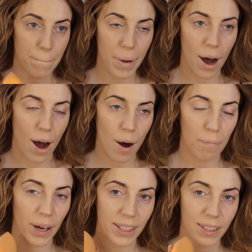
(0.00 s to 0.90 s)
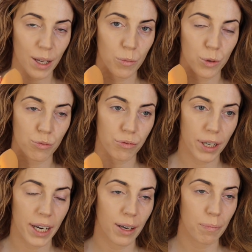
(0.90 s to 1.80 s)
But my skin was
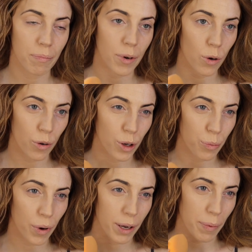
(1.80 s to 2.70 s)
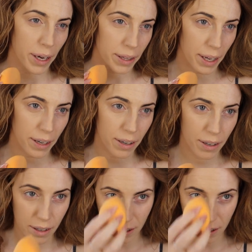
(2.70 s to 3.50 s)
in not a good way back then.